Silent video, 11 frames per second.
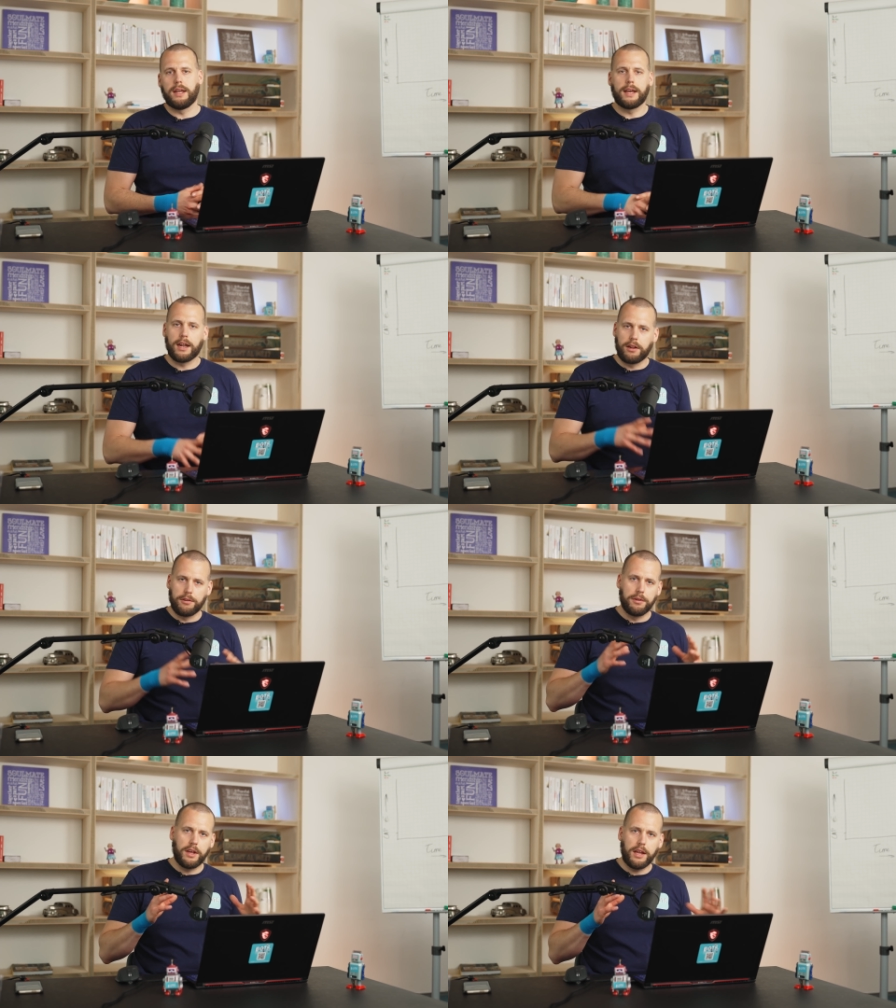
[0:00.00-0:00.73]
get
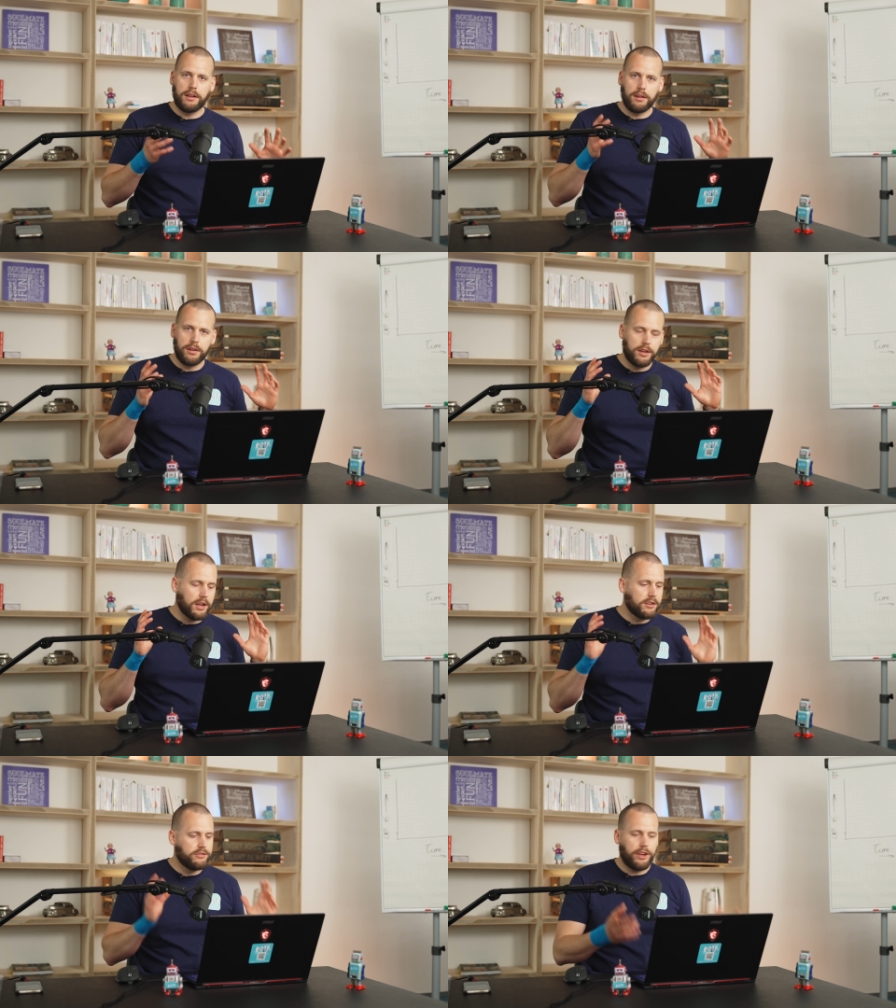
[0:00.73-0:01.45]
in on the
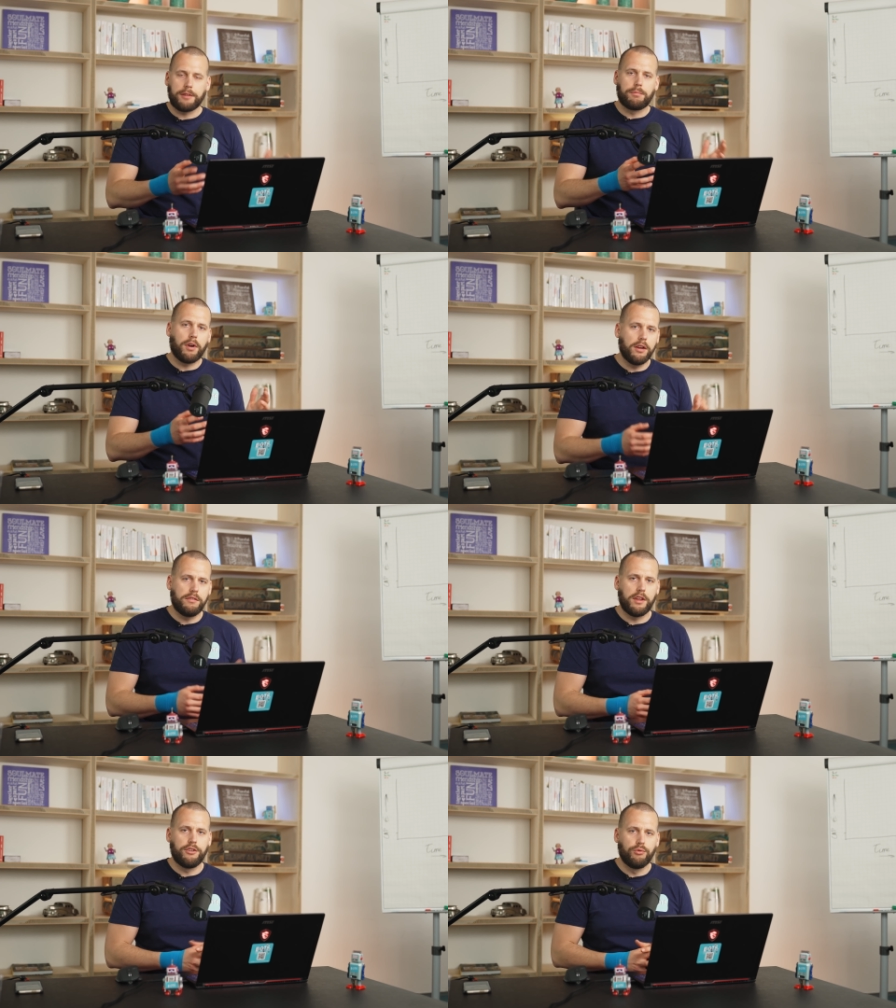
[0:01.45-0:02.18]
exact
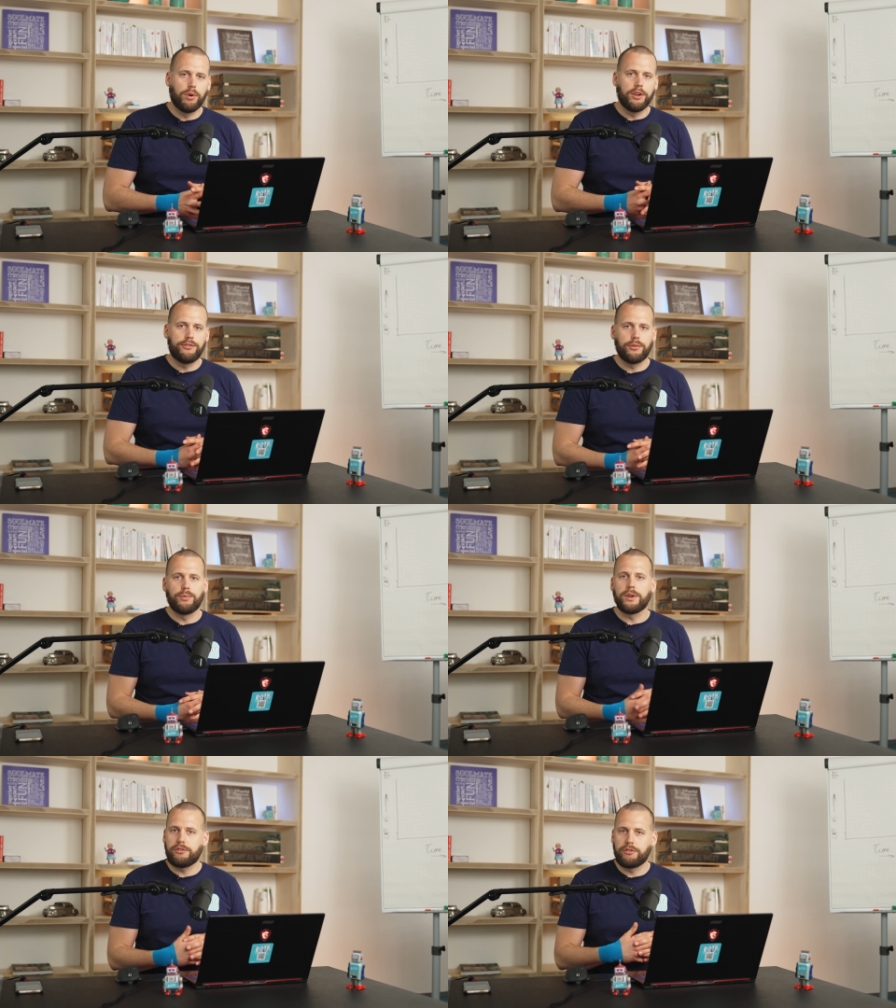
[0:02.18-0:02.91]
price that you want to,
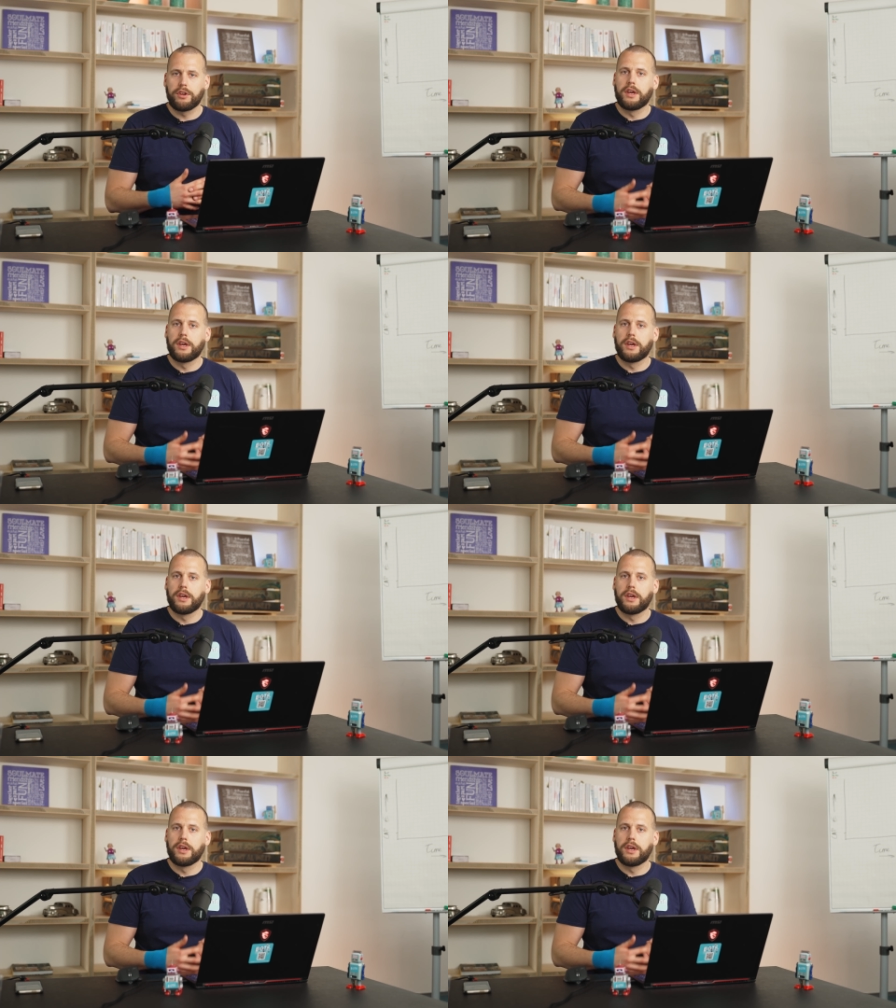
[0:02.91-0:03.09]
which,